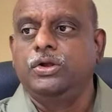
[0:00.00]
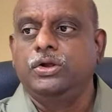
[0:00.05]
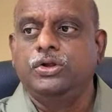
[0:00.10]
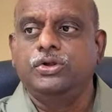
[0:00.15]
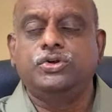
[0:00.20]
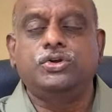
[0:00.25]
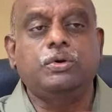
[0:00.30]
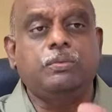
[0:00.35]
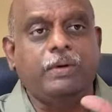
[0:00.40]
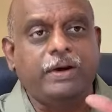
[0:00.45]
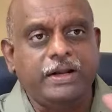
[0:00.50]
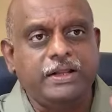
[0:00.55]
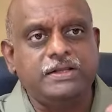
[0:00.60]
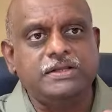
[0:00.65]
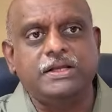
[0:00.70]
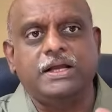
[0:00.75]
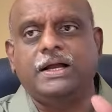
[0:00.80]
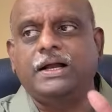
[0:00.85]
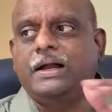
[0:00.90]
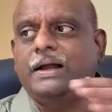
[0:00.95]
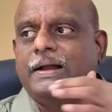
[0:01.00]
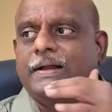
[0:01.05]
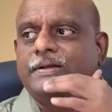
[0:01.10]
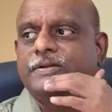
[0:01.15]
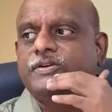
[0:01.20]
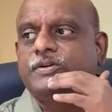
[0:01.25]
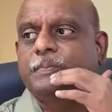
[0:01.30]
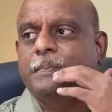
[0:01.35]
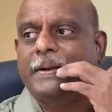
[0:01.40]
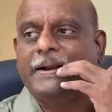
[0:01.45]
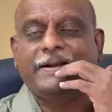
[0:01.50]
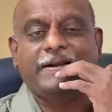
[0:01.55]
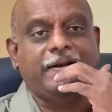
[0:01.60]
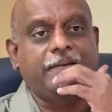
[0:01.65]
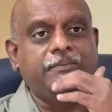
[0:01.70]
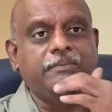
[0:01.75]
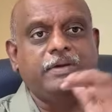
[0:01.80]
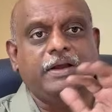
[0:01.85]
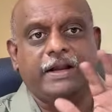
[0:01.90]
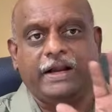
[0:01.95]
So what is the
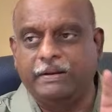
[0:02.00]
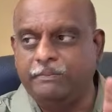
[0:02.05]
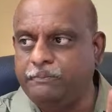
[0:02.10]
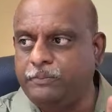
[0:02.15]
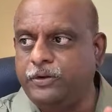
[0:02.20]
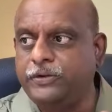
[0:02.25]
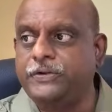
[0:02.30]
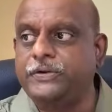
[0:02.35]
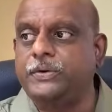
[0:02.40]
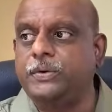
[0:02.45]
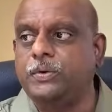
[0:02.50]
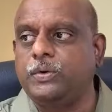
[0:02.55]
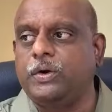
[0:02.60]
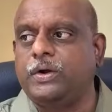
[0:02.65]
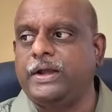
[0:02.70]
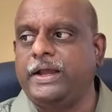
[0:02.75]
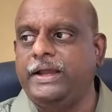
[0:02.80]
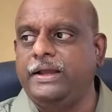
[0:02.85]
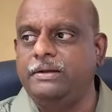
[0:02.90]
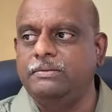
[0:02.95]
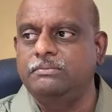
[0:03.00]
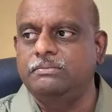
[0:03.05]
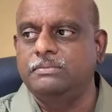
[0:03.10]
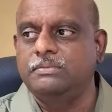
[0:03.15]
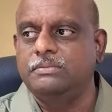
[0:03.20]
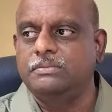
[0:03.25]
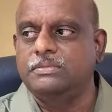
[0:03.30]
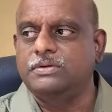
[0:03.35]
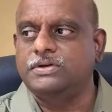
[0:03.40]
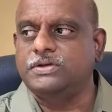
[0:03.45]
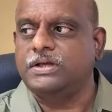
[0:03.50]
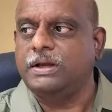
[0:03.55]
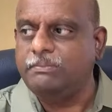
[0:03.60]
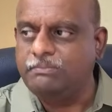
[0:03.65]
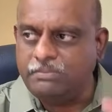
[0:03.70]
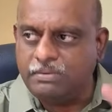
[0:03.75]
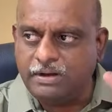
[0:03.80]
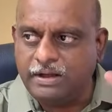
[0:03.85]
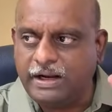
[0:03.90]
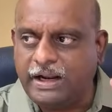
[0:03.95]
spectrum? Gram positive, okay,
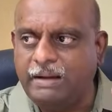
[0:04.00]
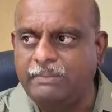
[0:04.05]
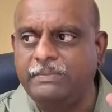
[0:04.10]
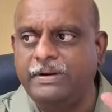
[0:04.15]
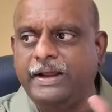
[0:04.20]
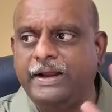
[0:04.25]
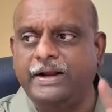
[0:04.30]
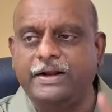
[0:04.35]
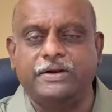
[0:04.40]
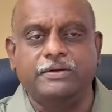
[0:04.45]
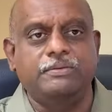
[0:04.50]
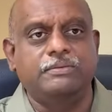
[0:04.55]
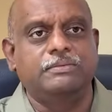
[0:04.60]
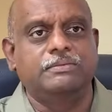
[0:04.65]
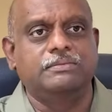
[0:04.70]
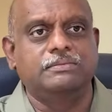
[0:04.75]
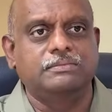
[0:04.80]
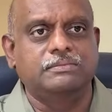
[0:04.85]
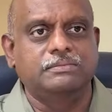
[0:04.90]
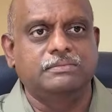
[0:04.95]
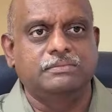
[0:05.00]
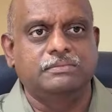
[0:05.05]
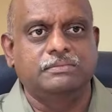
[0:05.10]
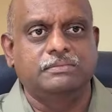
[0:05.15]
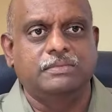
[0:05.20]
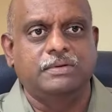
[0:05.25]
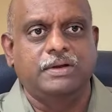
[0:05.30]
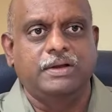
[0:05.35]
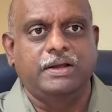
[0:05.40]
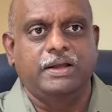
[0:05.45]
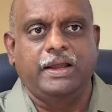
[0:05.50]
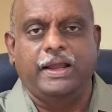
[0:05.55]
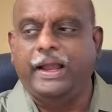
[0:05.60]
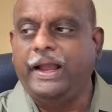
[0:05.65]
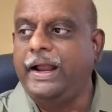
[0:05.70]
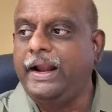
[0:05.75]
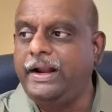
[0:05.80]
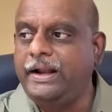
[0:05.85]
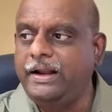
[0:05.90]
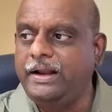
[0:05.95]
some gram negative,
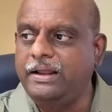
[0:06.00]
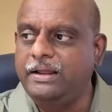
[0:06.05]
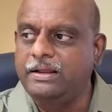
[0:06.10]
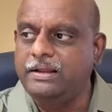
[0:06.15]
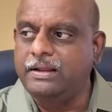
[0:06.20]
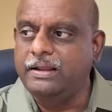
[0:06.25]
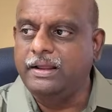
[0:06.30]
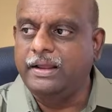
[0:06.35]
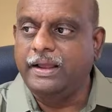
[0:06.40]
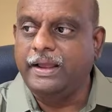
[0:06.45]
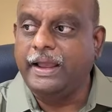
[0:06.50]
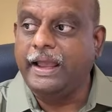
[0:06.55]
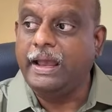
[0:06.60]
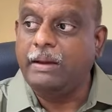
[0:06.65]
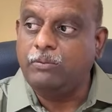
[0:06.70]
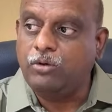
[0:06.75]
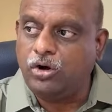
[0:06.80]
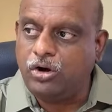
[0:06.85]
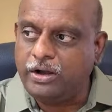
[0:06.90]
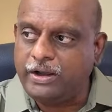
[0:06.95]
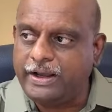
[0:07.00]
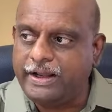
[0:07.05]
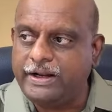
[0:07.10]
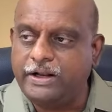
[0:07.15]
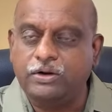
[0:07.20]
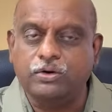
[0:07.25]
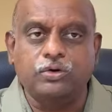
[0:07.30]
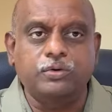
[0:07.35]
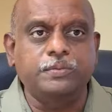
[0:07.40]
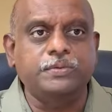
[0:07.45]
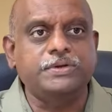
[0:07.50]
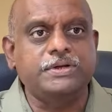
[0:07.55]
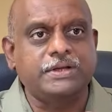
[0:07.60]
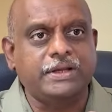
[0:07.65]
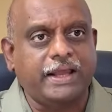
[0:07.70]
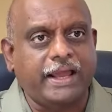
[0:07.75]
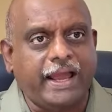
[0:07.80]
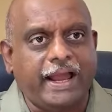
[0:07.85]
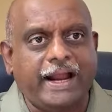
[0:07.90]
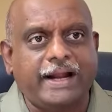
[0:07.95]
and among
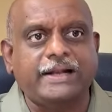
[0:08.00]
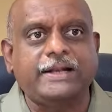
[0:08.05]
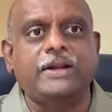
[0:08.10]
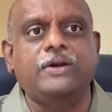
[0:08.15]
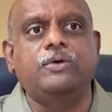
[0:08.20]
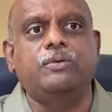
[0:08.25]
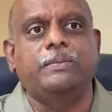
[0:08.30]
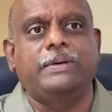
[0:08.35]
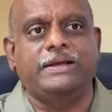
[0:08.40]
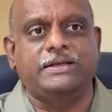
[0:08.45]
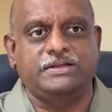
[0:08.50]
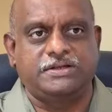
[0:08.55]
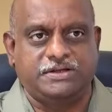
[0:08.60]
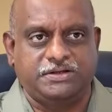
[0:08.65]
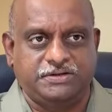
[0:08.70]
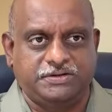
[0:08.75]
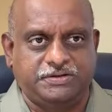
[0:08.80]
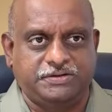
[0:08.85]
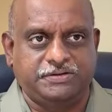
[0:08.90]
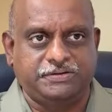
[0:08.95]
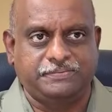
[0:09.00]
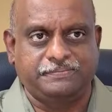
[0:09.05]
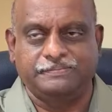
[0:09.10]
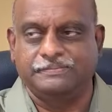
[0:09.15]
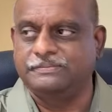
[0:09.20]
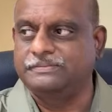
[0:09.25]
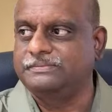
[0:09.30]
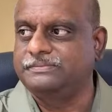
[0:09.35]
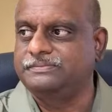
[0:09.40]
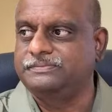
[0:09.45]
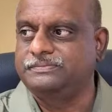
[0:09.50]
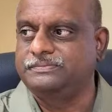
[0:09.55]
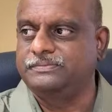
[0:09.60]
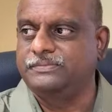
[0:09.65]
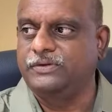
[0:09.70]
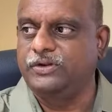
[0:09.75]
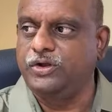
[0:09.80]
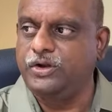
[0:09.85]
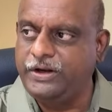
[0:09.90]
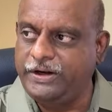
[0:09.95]
anaerobes, actinomyces.
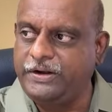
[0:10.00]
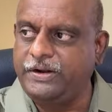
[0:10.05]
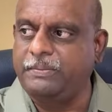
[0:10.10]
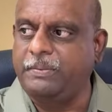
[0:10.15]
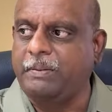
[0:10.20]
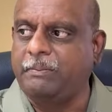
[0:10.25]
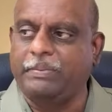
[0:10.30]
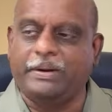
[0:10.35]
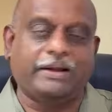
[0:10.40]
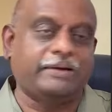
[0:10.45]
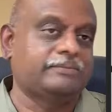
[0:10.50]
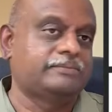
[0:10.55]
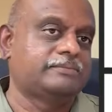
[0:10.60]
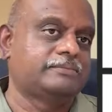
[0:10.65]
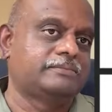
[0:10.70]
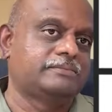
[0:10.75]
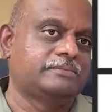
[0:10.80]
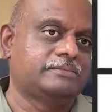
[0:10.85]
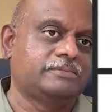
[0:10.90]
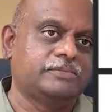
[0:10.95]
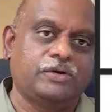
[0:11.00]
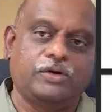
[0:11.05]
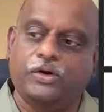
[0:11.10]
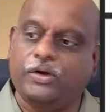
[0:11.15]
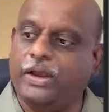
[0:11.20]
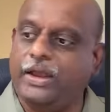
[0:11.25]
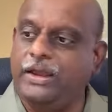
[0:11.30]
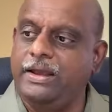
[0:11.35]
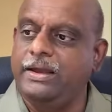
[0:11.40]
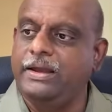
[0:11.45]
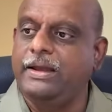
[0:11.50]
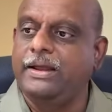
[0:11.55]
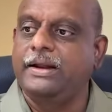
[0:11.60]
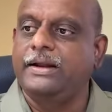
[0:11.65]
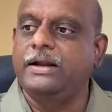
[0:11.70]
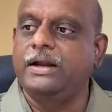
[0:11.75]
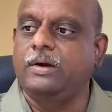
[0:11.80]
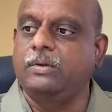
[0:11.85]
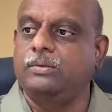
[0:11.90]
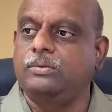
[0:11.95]
You need to remember. Okay.
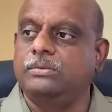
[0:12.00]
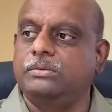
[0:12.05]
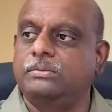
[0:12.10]
Now,